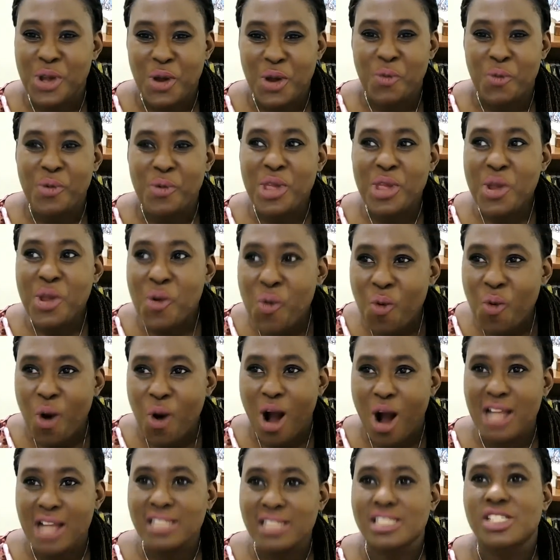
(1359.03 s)
We
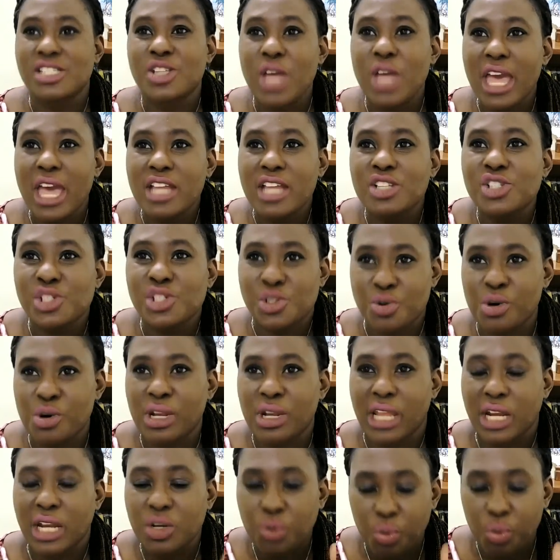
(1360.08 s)
want to ensure
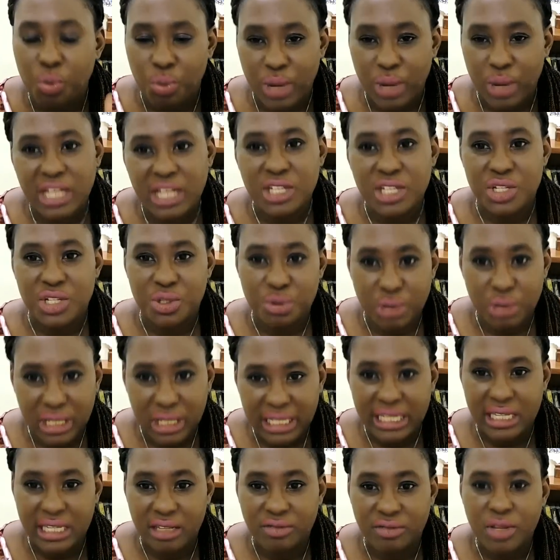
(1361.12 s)
that when you
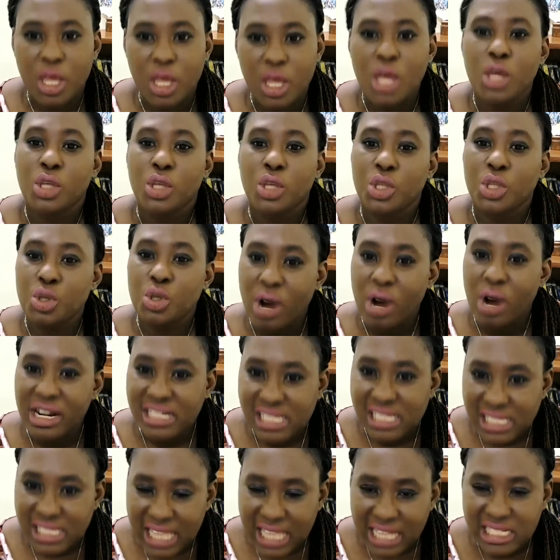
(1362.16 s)
leave, you are
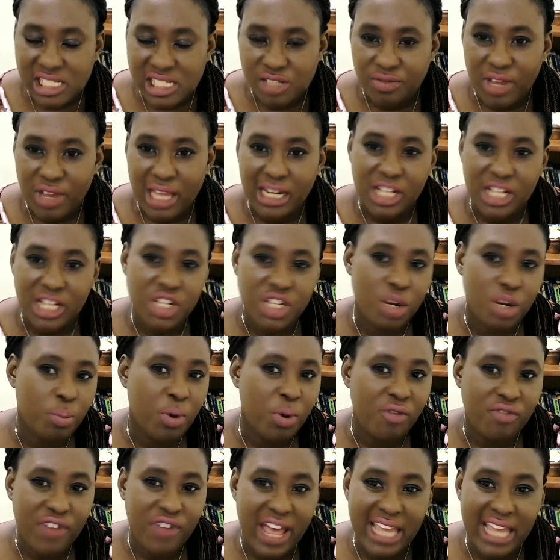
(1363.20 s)
satisfied and you're
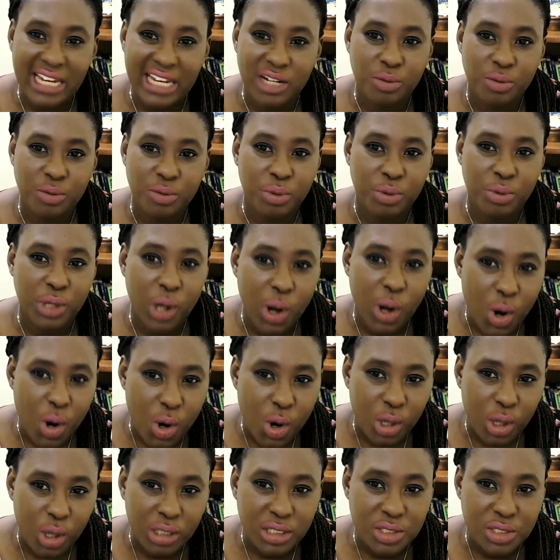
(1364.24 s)
provided with
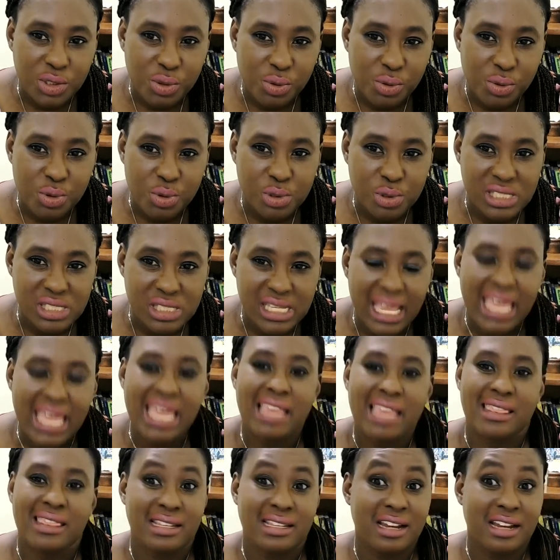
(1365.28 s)
all the tools
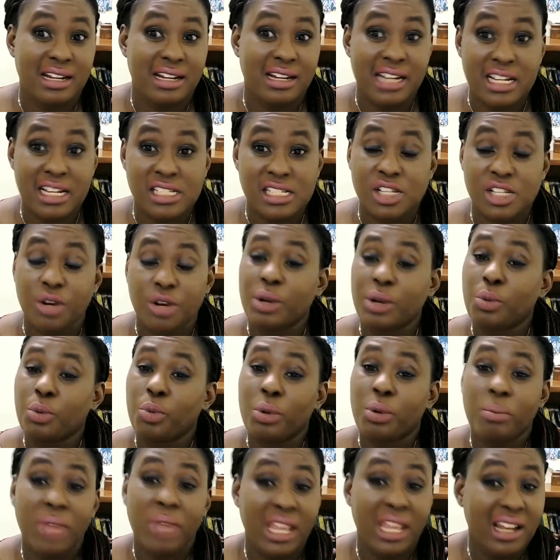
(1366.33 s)
that are necessary. We
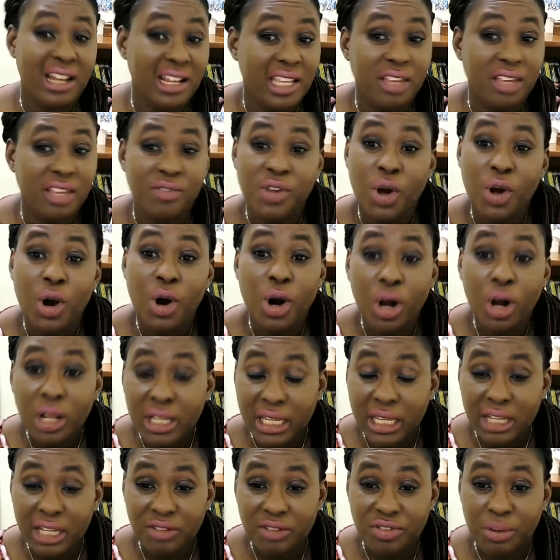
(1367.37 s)
may not give you all the
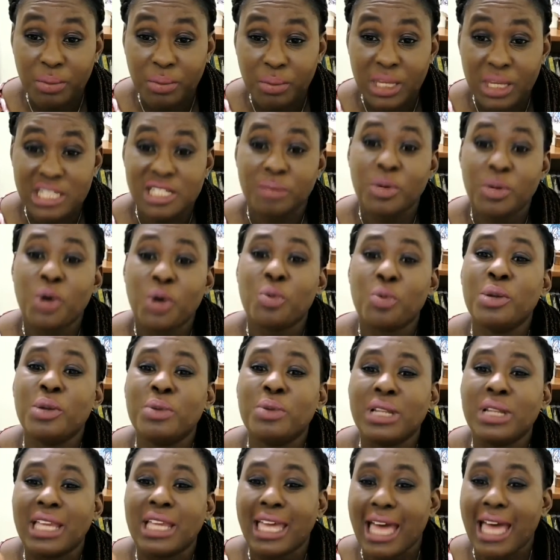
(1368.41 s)
information, but we will
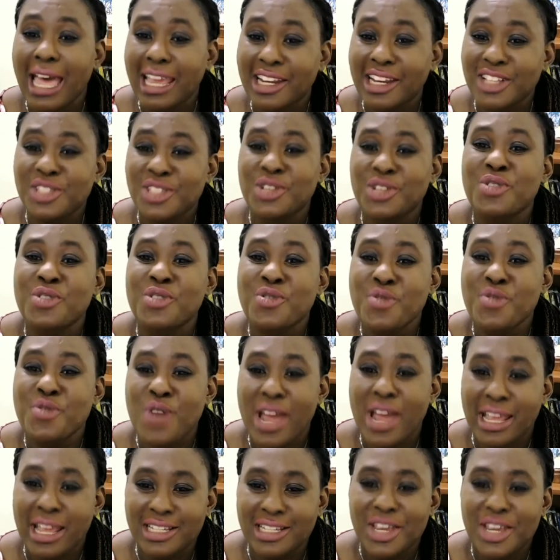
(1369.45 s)
guide into the right